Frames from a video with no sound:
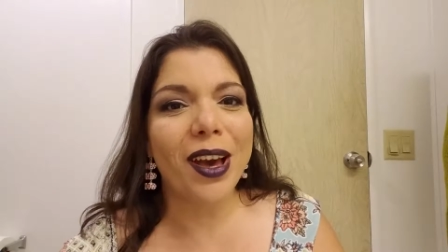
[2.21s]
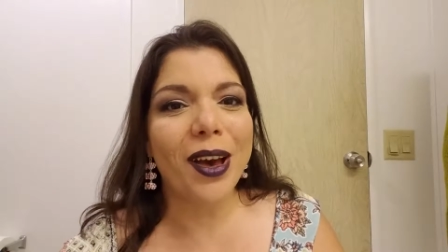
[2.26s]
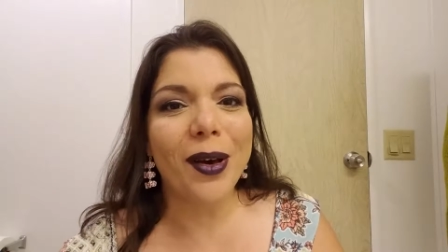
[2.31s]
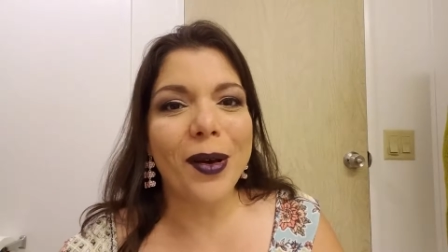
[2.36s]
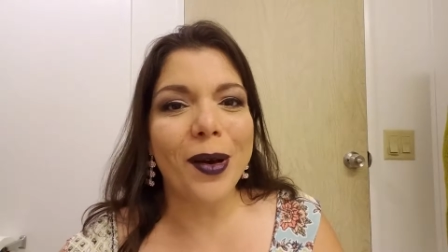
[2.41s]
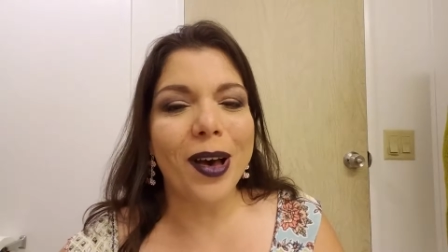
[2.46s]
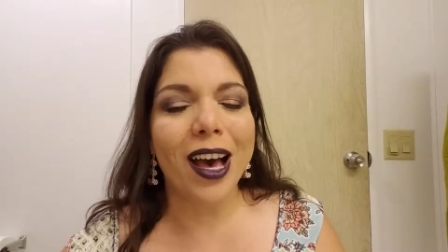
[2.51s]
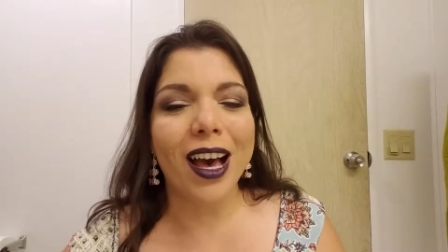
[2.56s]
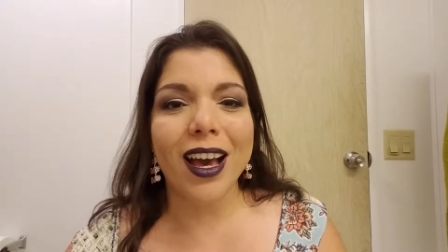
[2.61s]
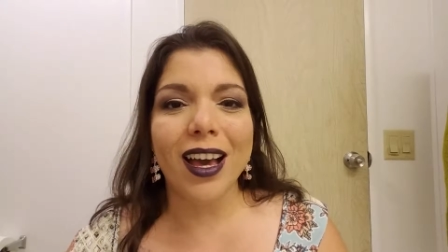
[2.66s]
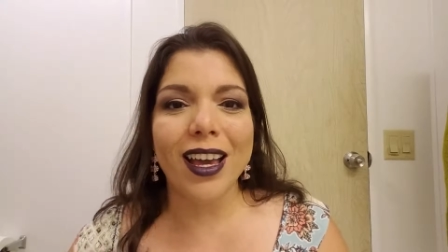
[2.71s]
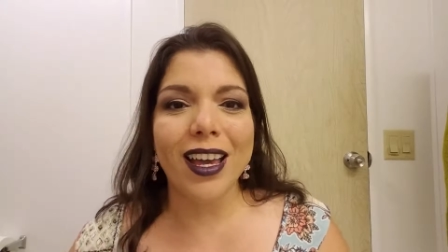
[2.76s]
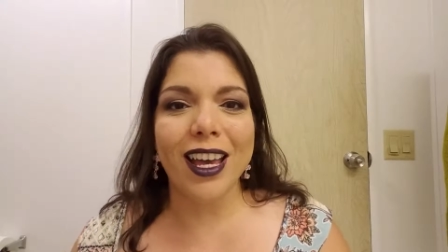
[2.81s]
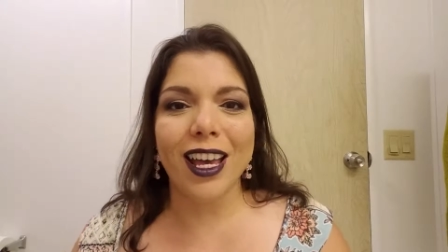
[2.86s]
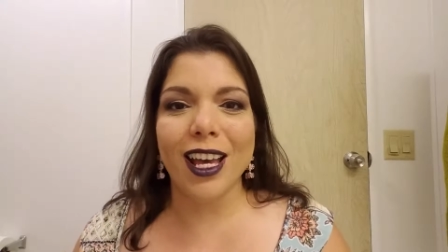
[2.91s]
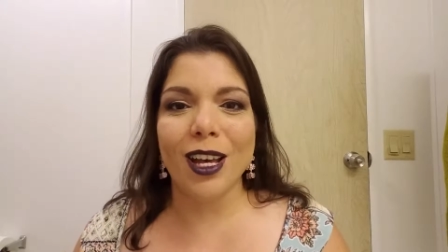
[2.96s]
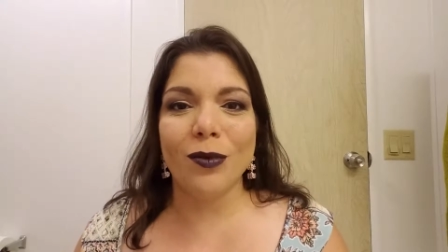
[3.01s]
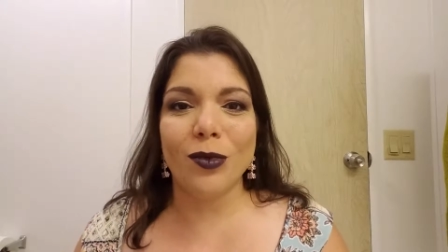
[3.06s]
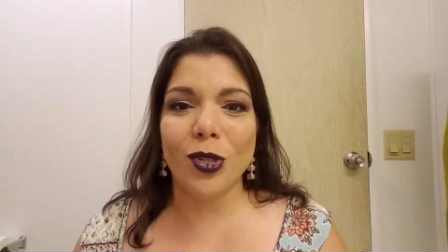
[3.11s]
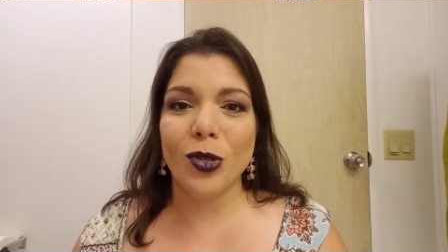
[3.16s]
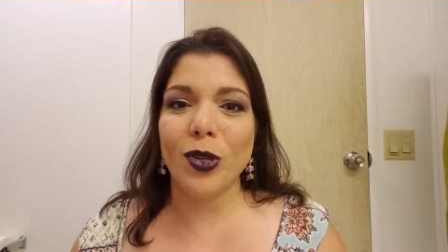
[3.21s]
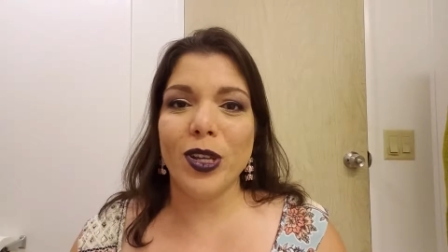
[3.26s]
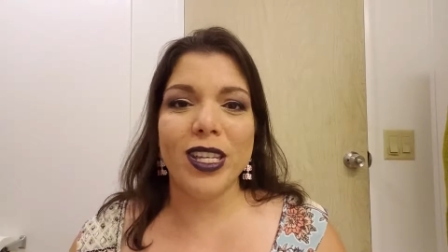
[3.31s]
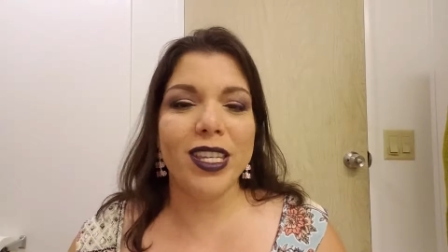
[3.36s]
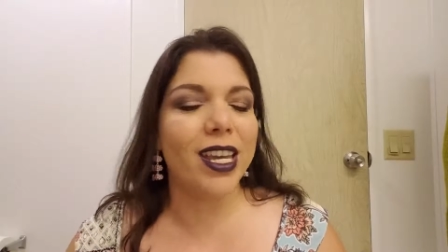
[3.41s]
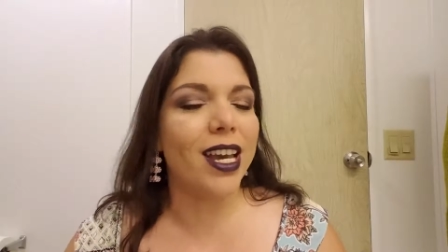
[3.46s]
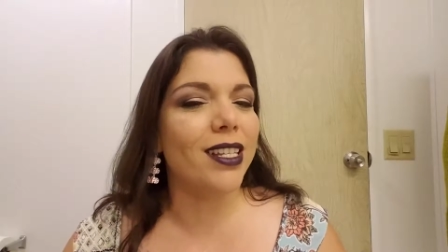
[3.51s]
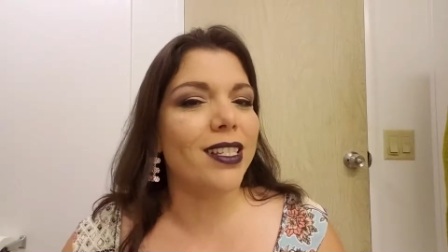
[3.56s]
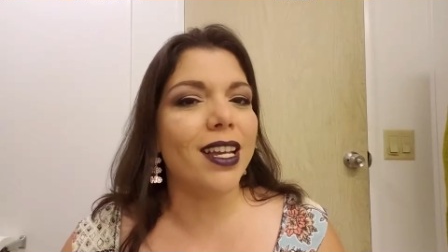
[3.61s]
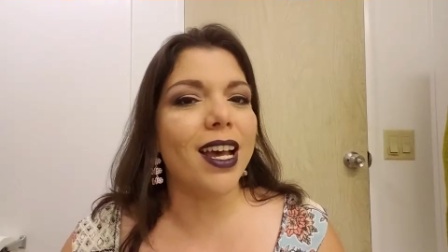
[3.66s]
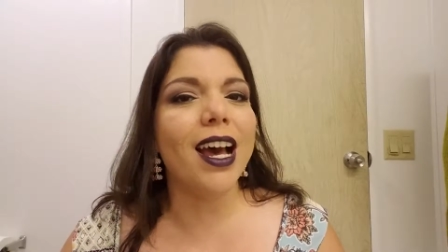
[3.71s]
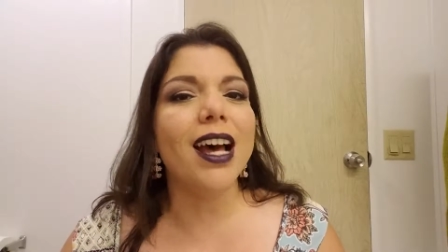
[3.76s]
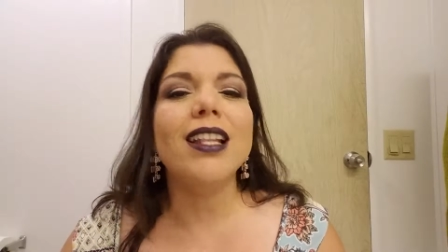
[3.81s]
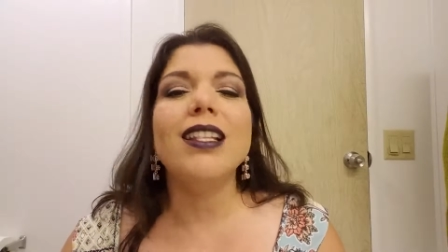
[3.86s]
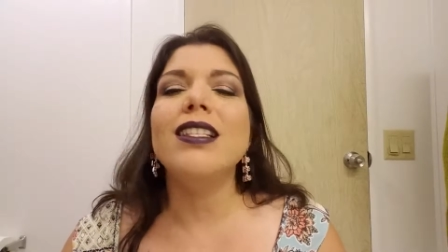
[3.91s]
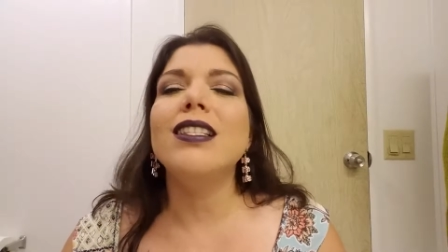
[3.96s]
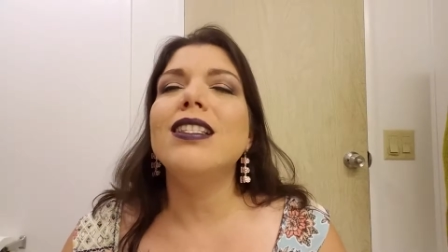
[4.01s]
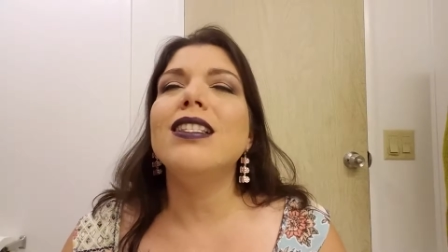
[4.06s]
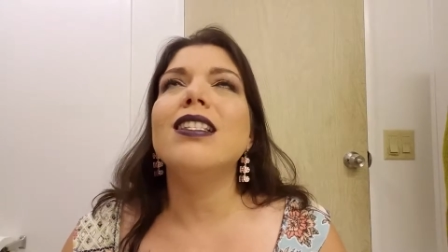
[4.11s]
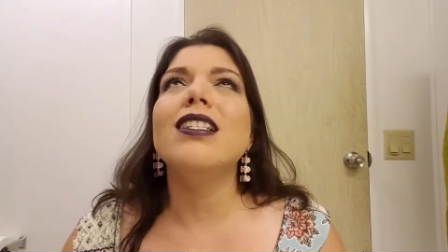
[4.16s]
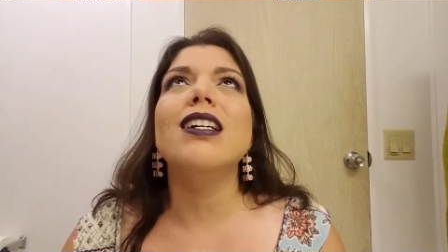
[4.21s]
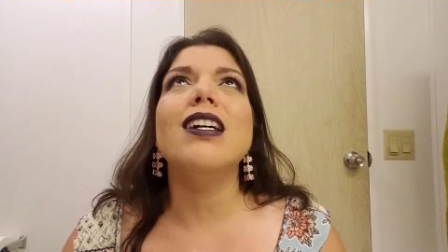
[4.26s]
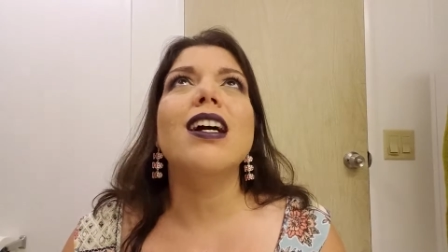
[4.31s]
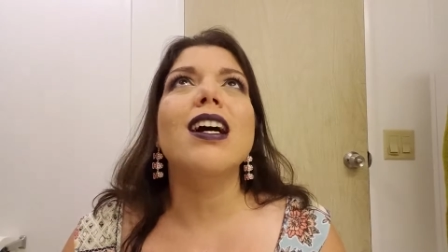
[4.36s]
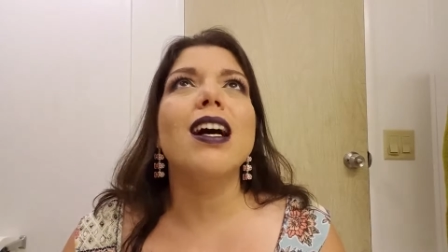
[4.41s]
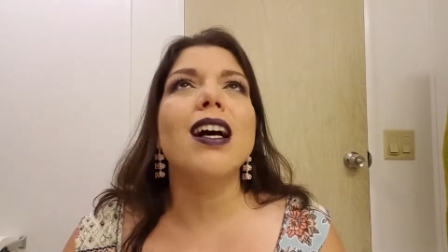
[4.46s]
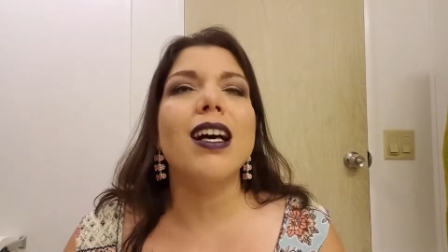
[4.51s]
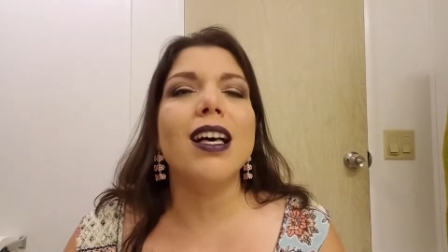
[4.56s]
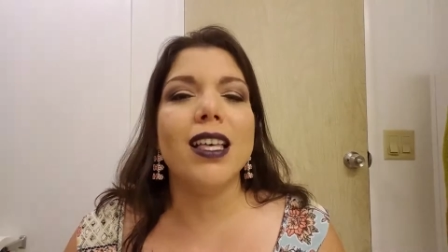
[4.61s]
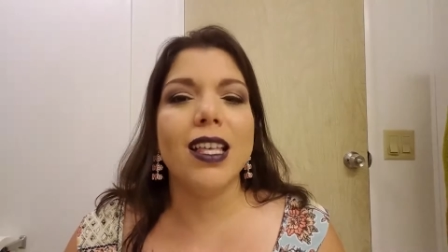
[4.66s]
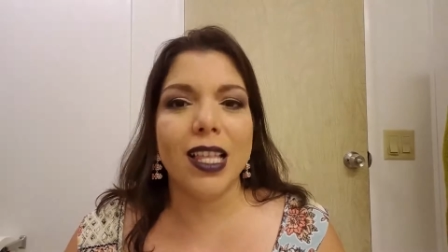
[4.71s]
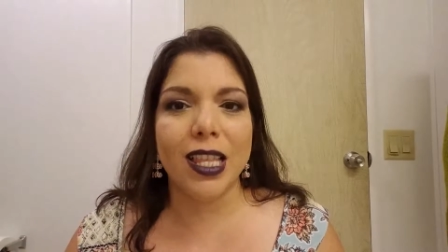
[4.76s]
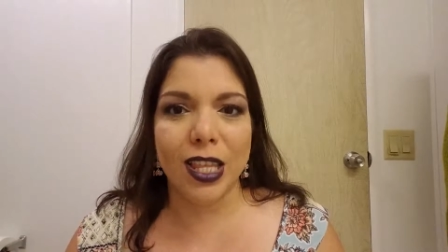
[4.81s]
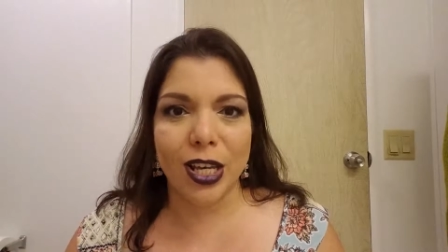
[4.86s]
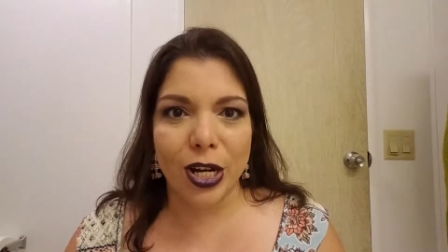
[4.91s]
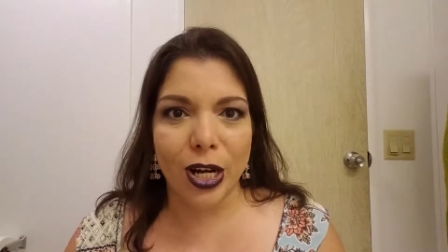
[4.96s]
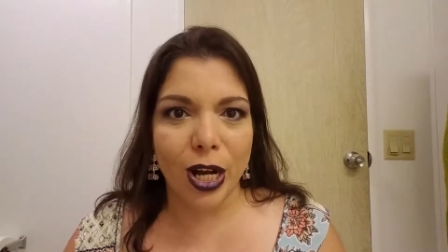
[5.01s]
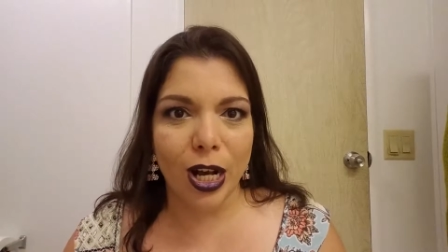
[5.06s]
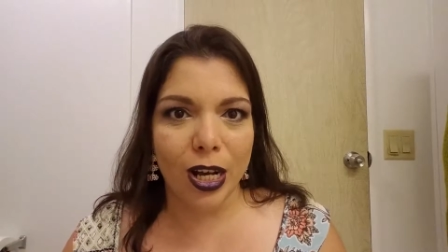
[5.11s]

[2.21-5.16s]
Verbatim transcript: I am doing yet another